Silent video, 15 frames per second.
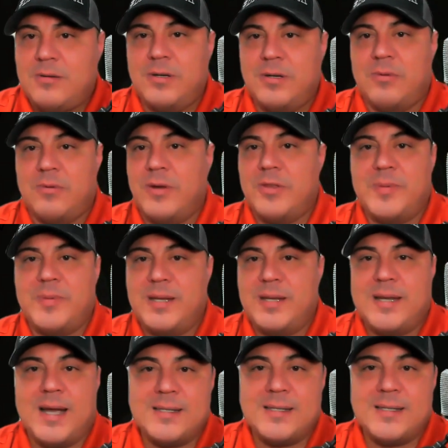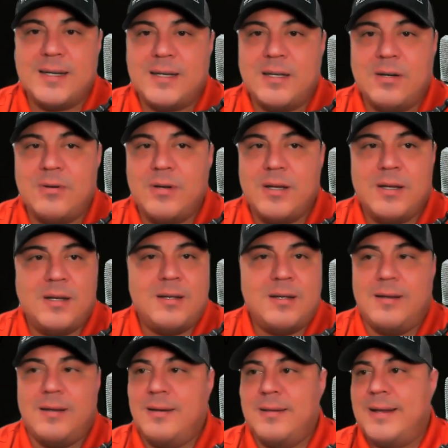you know whether it be guys like you know
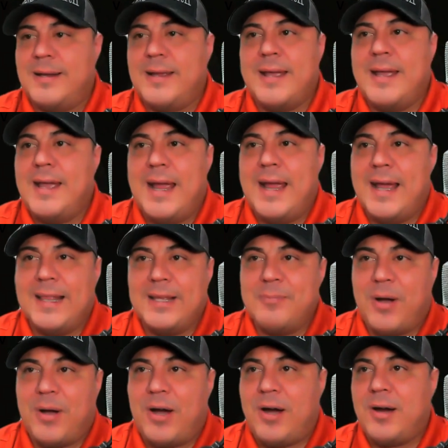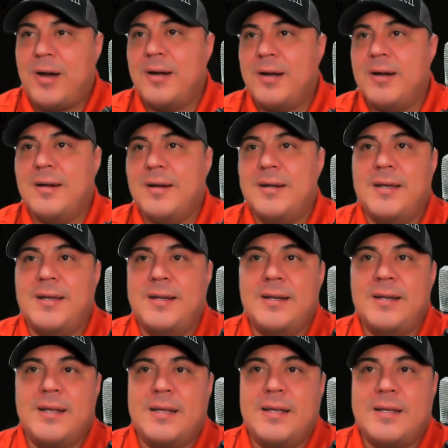uh, like allen parr
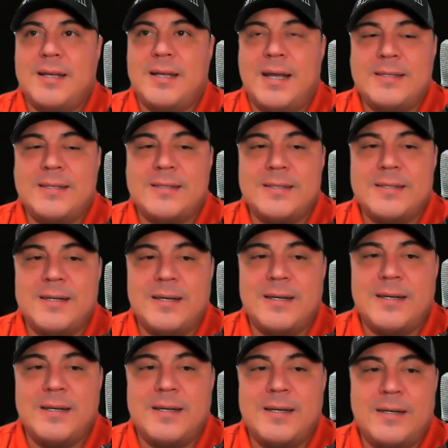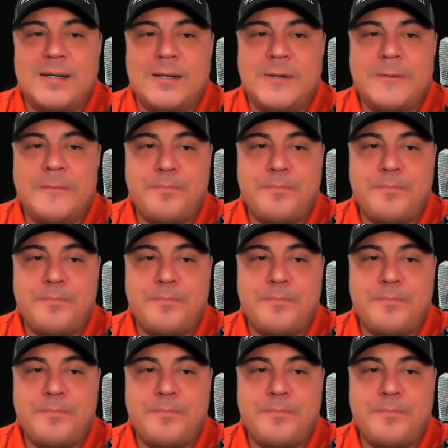and guys uh, uh